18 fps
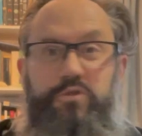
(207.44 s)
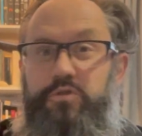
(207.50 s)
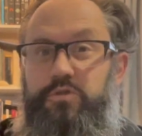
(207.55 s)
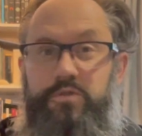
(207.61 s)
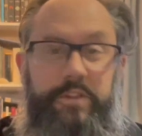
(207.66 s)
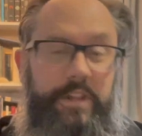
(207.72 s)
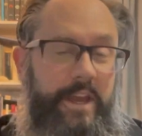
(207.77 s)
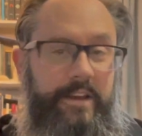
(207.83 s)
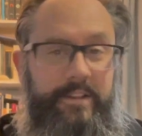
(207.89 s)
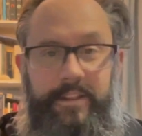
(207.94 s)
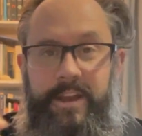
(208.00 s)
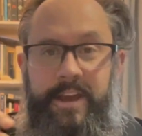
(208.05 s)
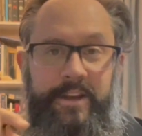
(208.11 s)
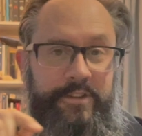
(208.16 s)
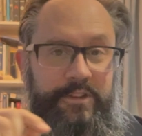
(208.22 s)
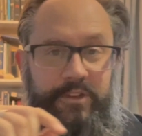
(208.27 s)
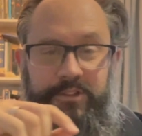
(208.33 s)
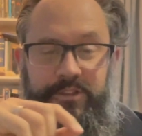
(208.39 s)
like
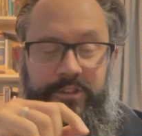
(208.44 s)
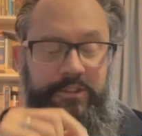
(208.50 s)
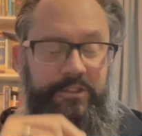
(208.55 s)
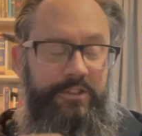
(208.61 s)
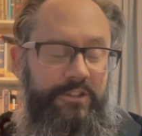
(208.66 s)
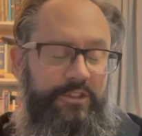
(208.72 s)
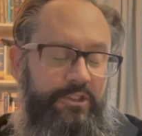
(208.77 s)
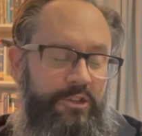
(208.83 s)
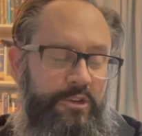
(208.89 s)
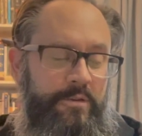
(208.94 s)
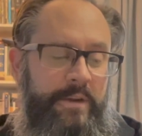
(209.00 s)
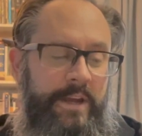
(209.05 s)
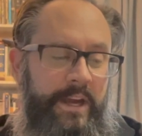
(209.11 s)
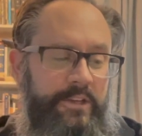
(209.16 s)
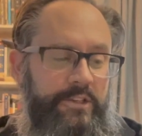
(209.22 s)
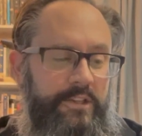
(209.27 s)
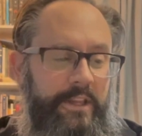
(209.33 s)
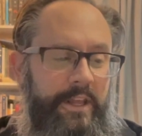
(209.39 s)
lasers are just shooting
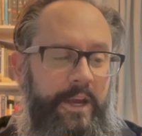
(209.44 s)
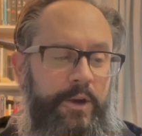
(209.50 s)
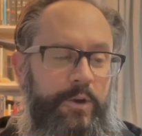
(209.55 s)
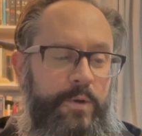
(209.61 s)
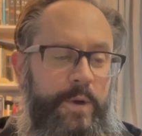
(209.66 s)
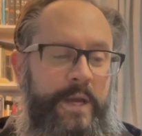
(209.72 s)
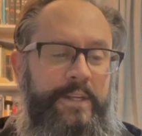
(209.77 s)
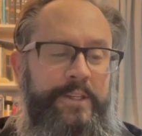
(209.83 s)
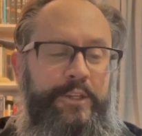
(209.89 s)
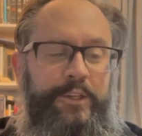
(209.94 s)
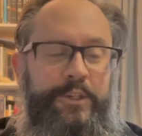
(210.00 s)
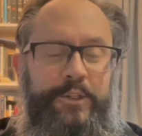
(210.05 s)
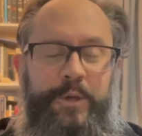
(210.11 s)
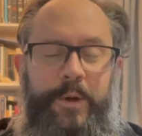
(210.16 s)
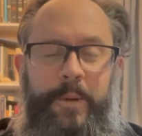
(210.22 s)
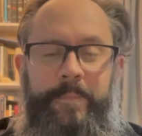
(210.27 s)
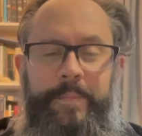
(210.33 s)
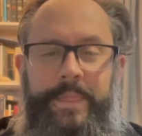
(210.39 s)
at you like crazy.
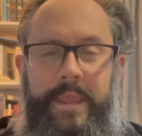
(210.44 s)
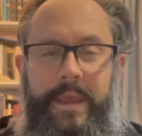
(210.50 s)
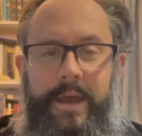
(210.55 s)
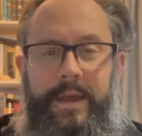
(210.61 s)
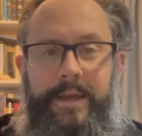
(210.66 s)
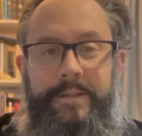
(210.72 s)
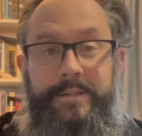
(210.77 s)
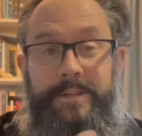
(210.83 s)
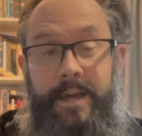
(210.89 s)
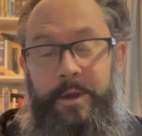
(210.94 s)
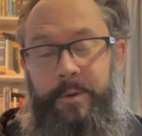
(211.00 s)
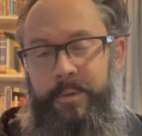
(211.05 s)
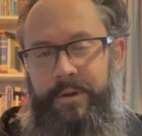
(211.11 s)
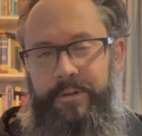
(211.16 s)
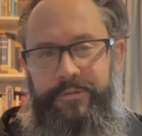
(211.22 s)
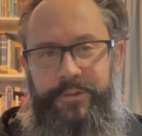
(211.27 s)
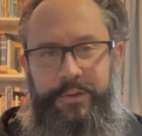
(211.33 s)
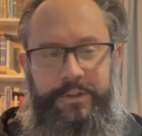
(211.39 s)
So it's kind of
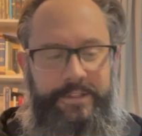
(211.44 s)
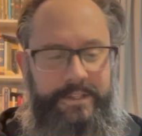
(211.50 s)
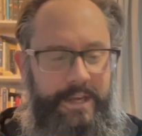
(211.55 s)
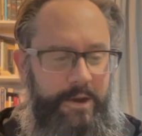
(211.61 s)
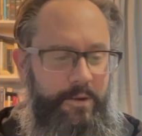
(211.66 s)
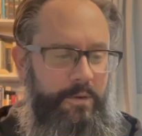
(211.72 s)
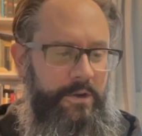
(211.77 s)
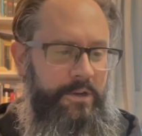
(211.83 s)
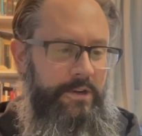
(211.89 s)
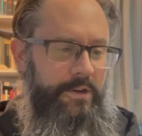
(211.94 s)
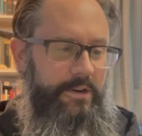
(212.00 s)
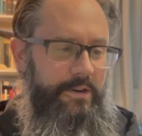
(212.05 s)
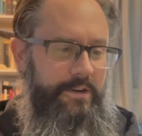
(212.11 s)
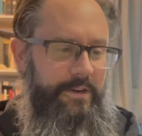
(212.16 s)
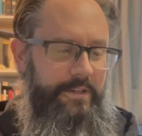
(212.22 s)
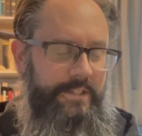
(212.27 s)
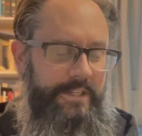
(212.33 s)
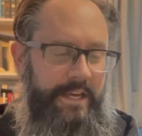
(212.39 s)
what it feels like when
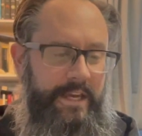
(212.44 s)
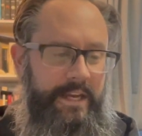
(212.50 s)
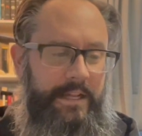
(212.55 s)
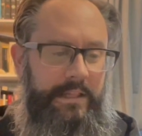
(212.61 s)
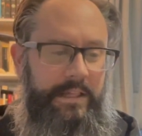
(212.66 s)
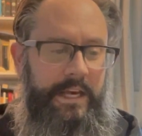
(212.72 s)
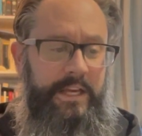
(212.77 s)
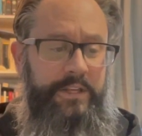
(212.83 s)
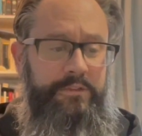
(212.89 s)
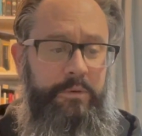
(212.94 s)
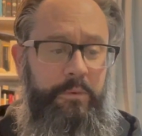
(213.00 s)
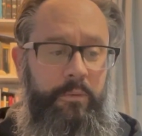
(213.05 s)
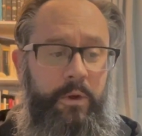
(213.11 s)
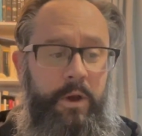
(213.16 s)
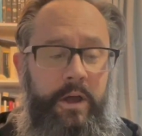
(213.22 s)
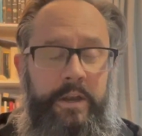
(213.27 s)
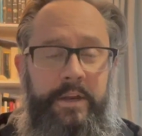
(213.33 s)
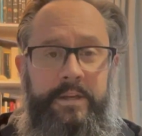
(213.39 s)
you're taking a class from
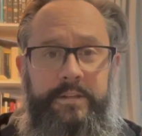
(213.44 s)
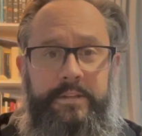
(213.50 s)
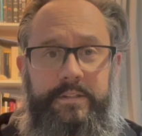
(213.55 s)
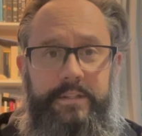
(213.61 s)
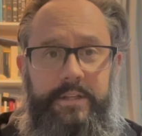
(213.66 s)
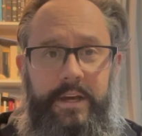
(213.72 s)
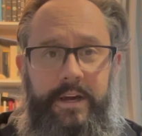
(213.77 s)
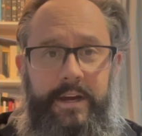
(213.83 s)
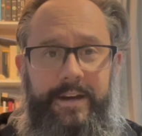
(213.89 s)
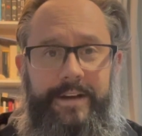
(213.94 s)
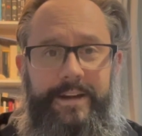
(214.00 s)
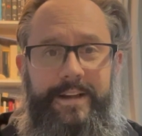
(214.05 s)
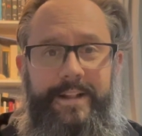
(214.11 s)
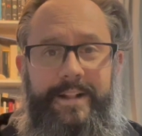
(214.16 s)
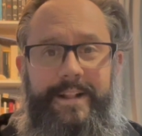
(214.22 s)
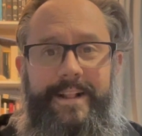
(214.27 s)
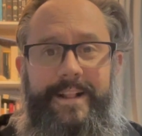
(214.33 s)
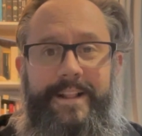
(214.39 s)
Ron is,
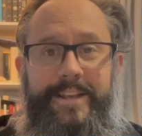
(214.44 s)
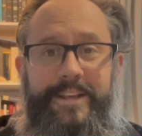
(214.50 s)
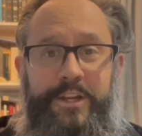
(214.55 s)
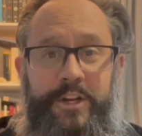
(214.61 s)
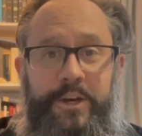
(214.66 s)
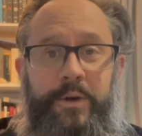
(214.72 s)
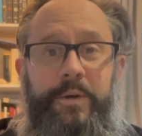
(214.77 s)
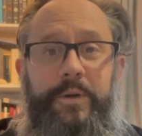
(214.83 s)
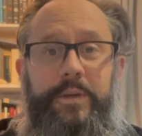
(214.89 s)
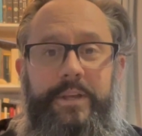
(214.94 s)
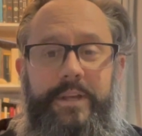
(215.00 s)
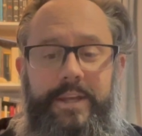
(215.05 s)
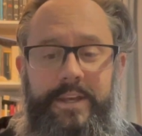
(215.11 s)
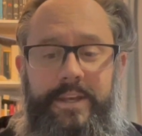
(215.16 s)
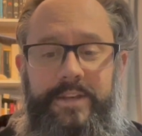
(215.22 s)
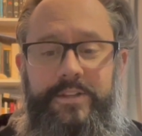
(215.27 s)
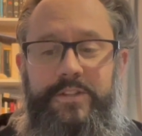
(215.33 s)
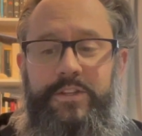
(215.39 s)

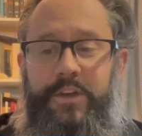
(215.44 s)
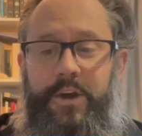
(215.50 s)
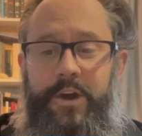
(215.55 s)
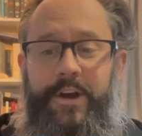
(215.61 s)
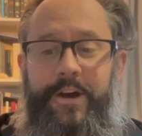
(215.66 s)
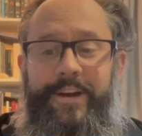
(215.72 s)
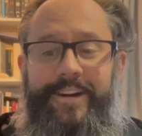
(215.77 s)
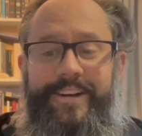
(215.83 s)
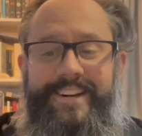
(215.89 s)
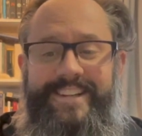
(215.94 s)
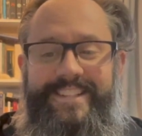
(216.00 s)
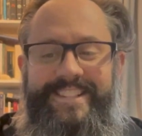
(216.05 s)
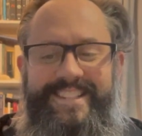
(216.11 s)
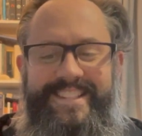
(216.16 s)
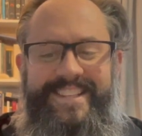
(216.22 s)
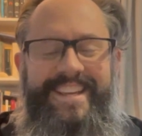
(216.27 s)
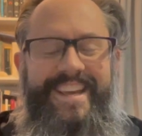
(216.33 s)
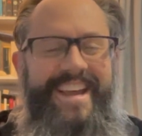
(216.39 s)
he
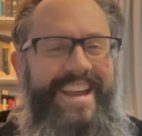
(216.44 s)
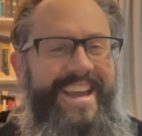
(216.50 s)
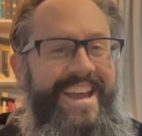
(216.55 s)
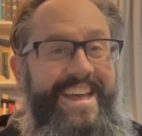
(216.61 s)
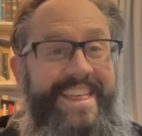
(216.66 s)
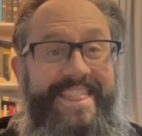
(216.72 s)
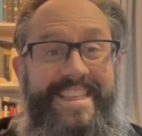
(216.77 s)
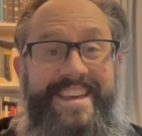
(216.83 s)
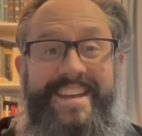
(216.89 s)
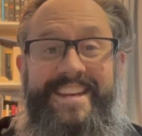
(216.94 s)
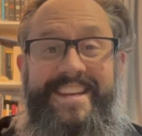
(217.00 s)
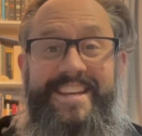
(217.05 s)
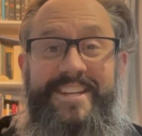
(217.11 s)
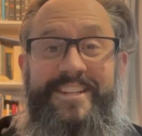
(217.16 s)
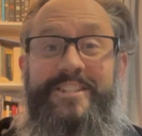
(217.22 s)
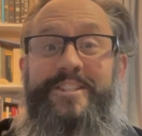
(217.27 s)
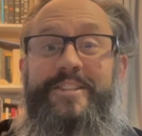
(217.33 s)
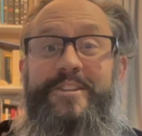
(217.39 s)
starts and then
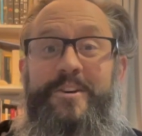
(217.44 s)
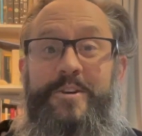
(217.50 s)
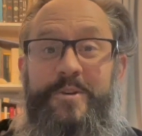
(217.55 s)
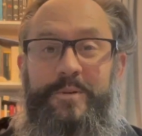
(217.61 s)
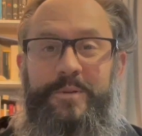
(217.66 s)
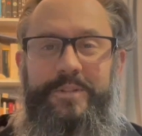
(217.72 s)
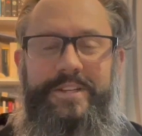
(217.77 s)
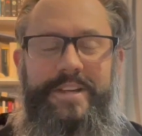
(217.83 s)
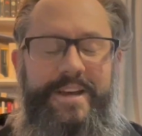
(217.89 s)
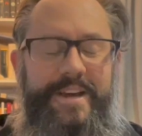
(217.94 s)
he just goes.